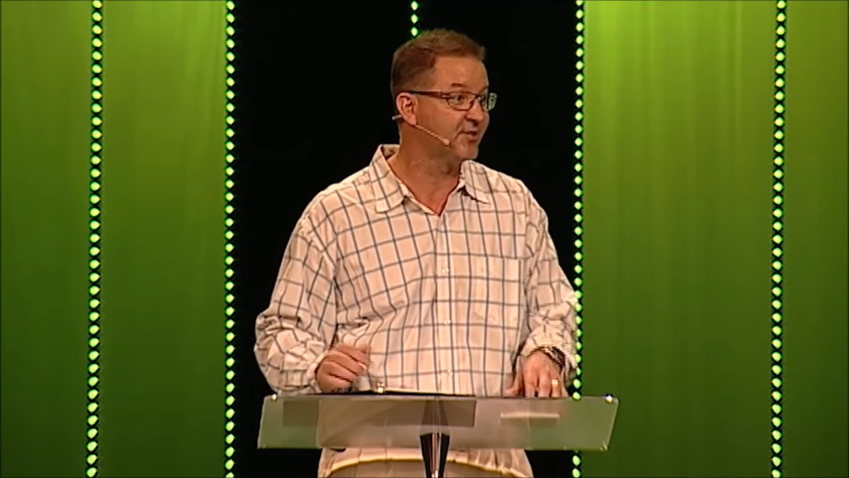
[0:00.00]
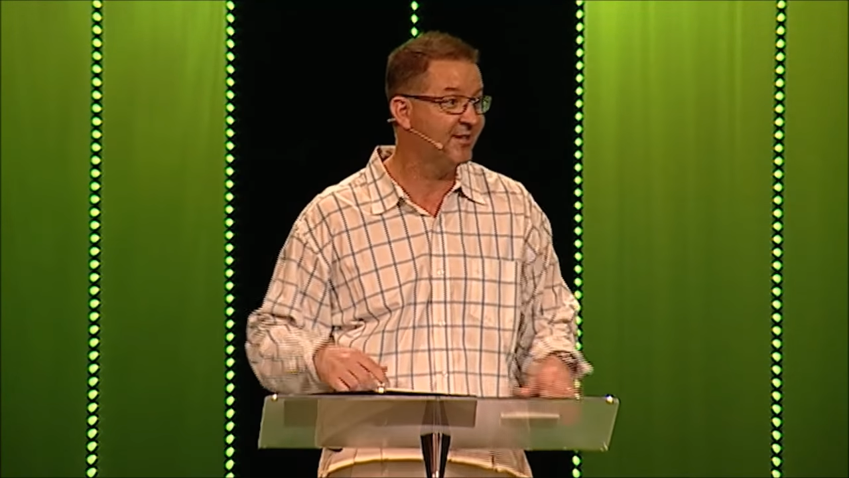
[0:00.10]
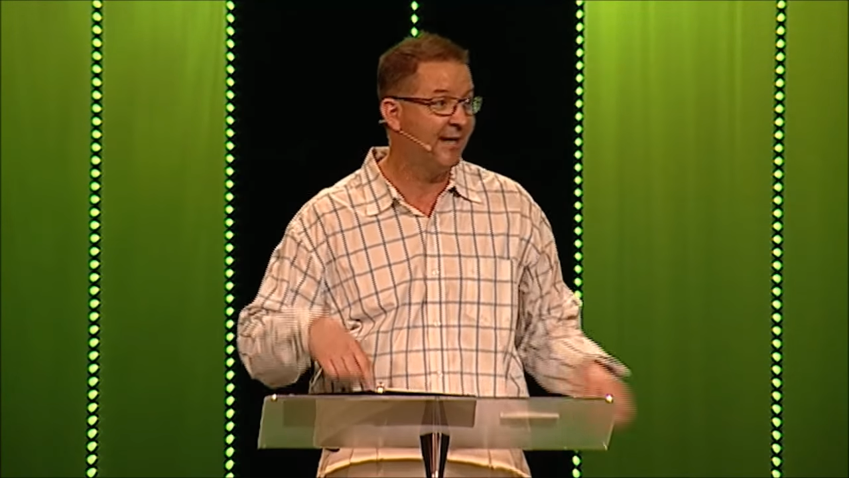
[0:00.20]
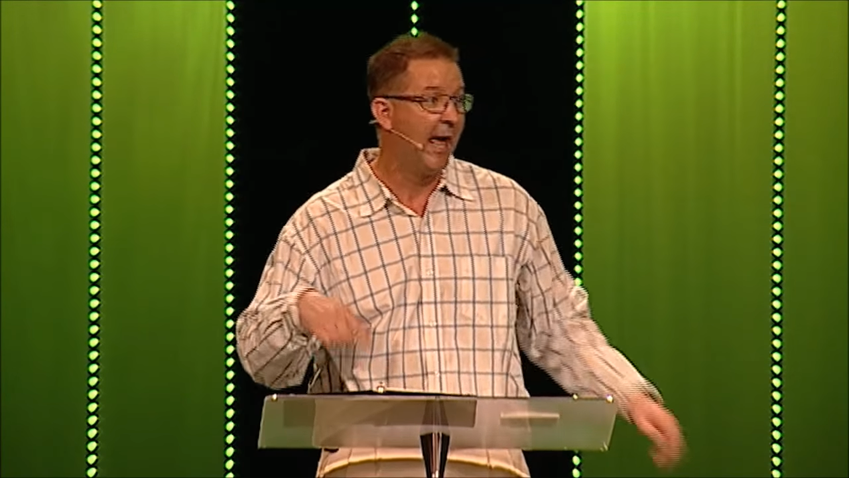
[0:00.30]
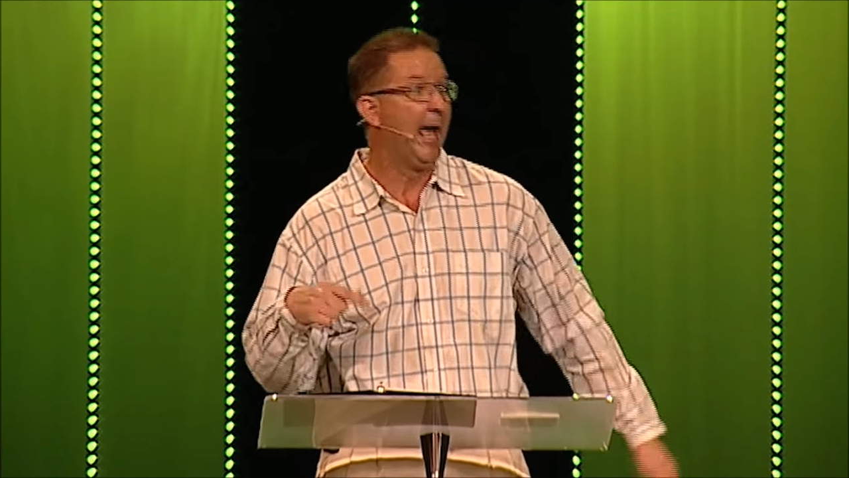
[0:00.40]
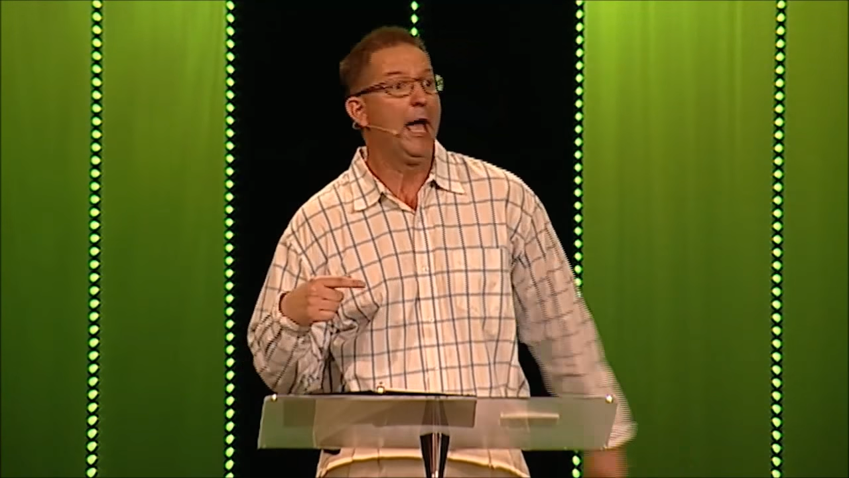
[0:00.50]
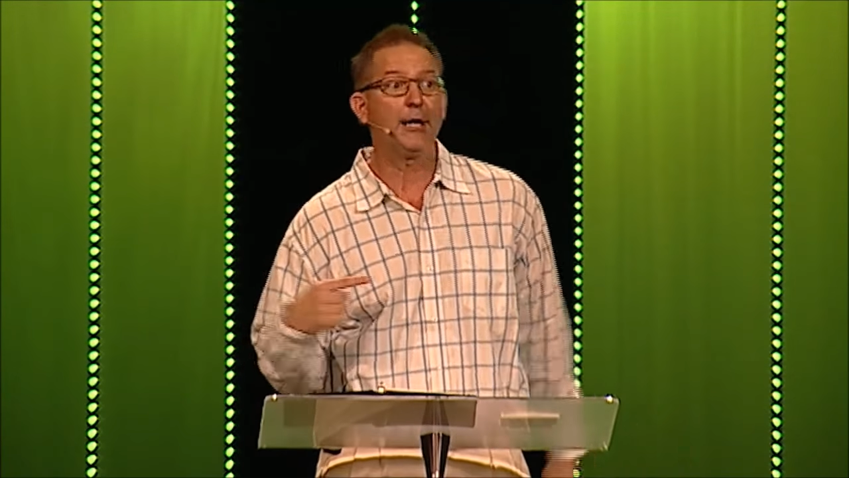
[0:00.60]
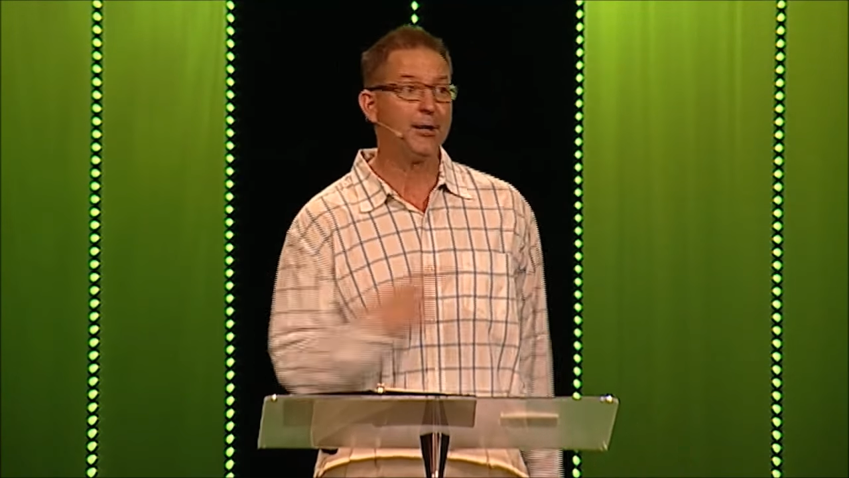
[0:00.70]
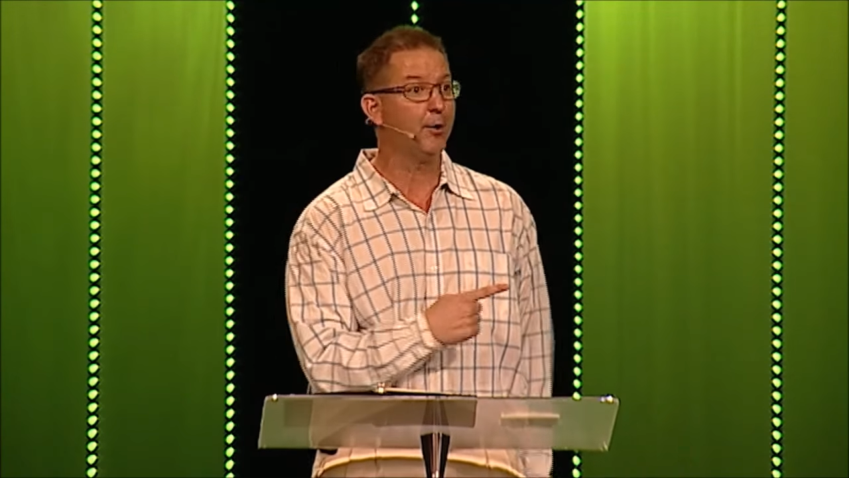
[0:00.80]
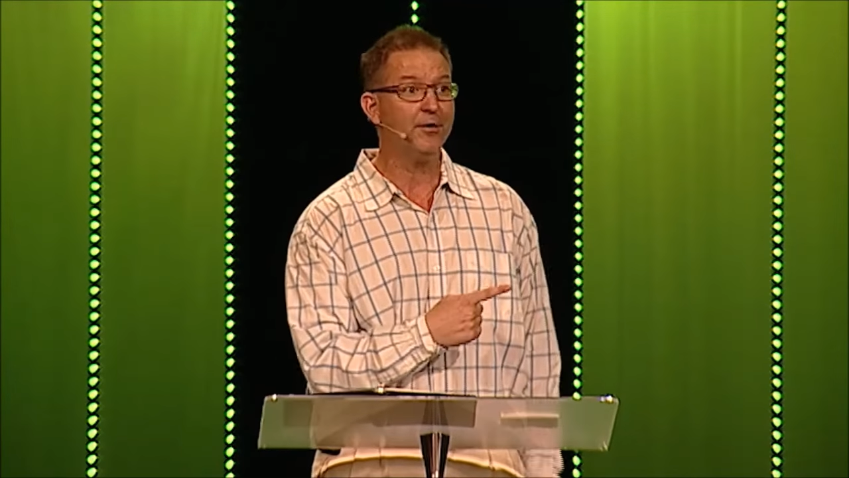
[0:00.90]
sin,
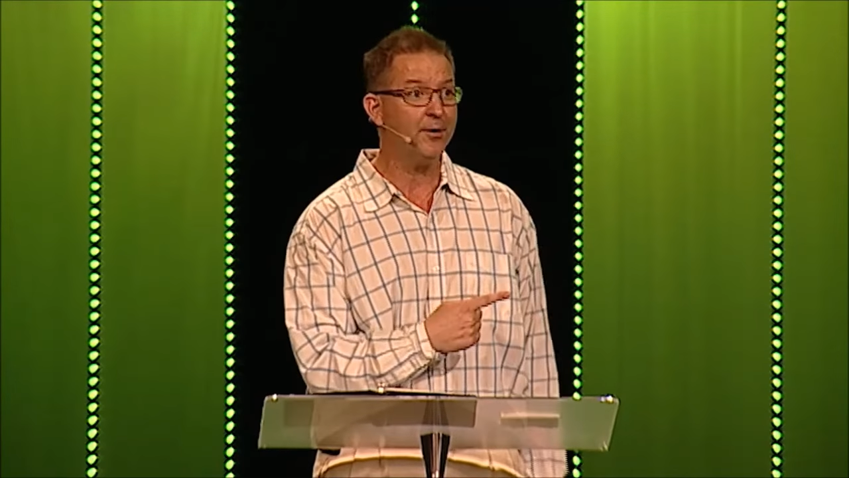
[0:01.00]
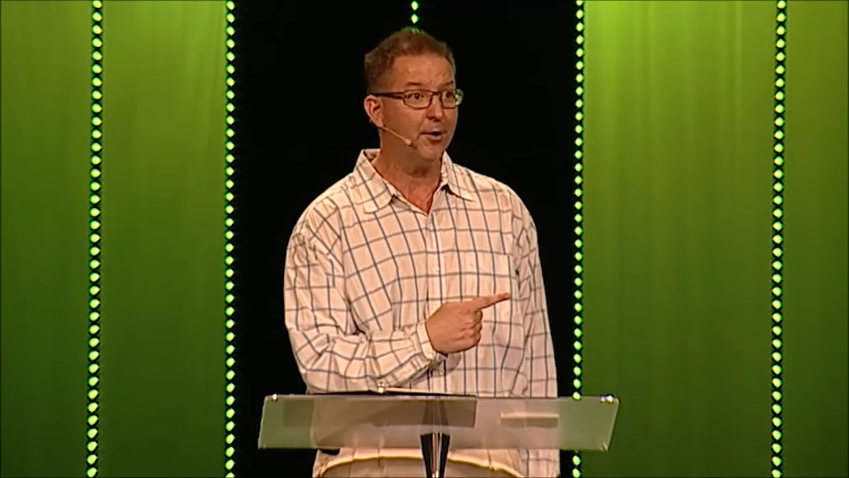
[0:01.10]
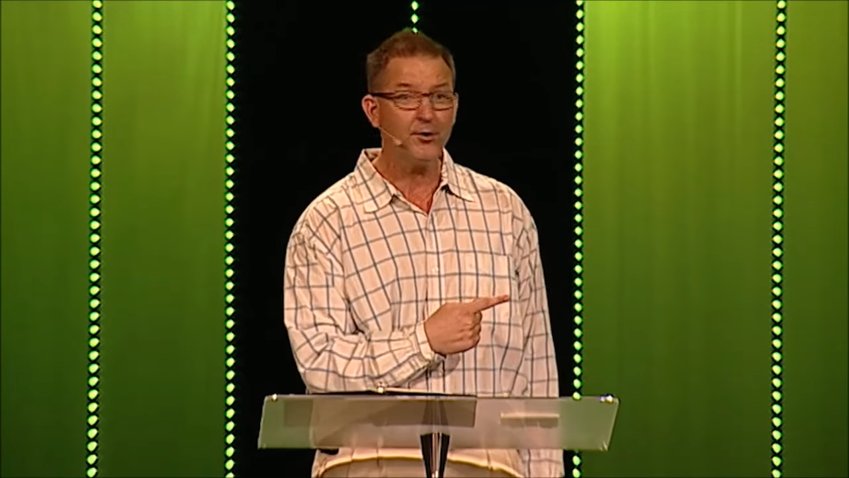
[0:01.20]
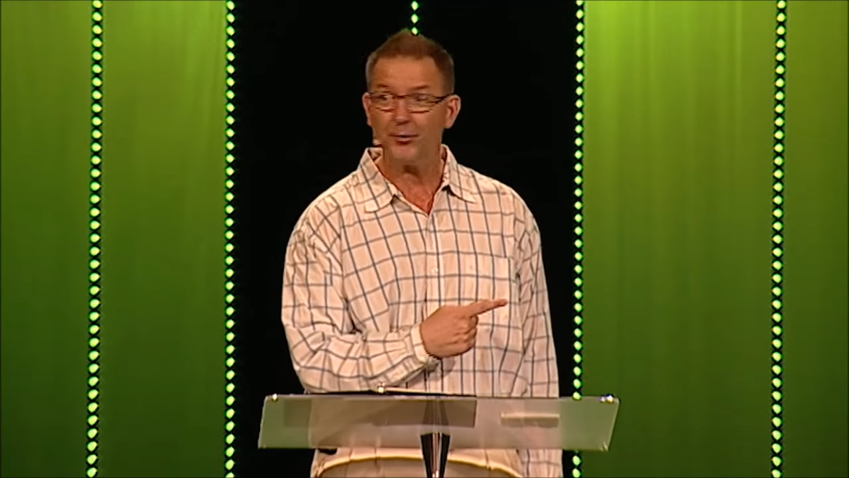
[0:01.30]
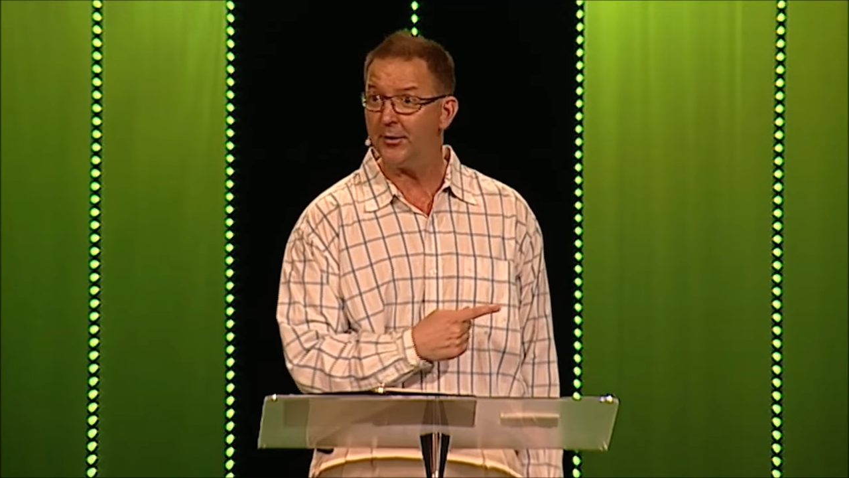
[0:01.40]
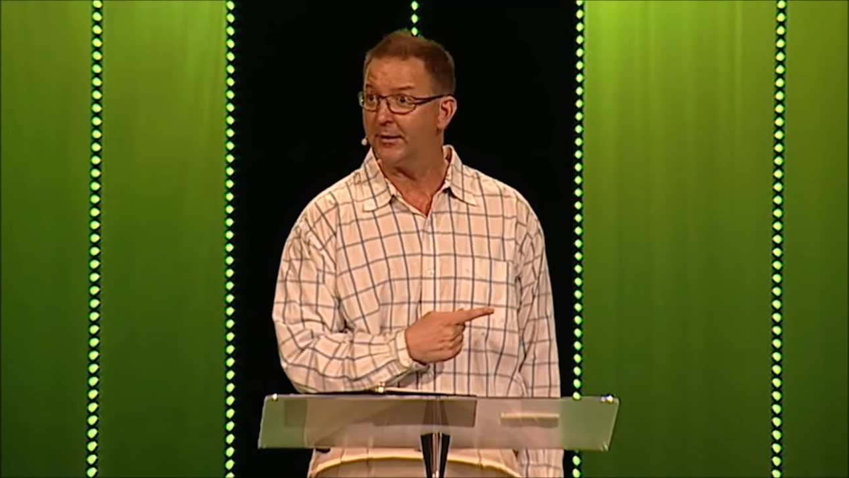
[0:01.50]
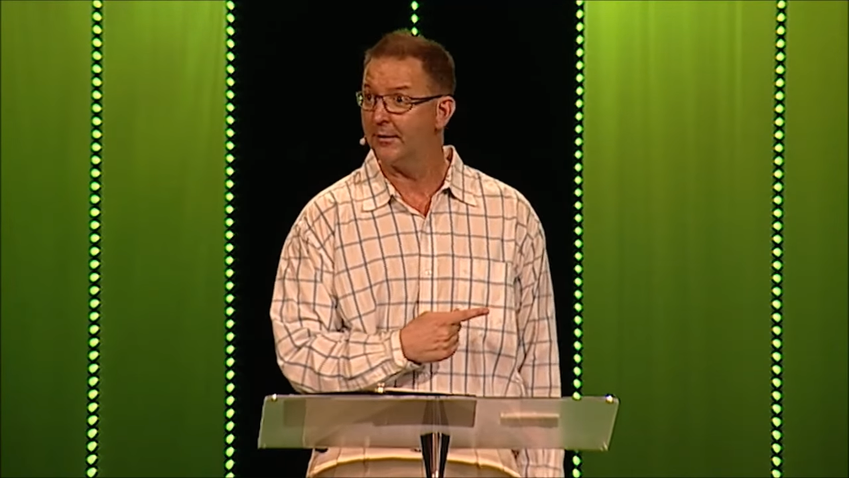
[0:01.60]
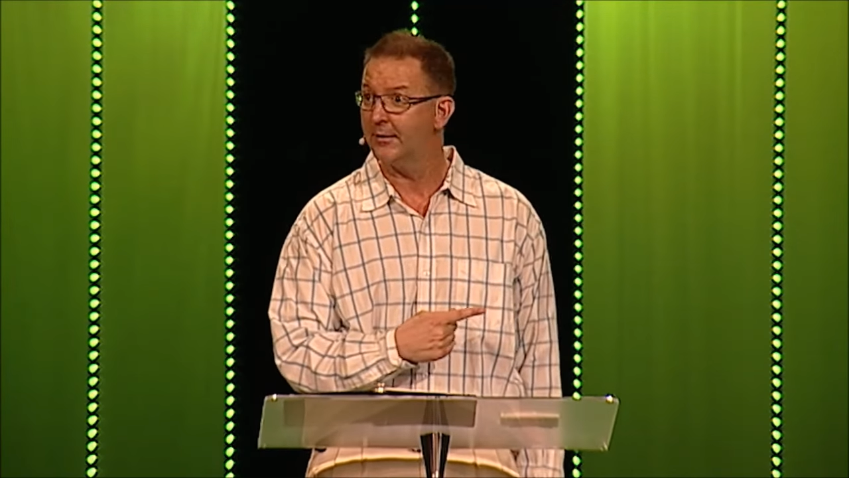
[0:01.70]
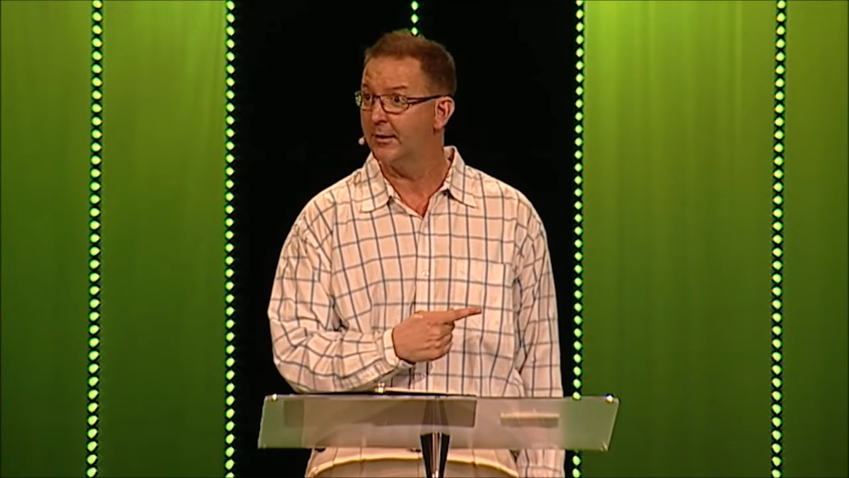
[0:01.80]
go to the nursery.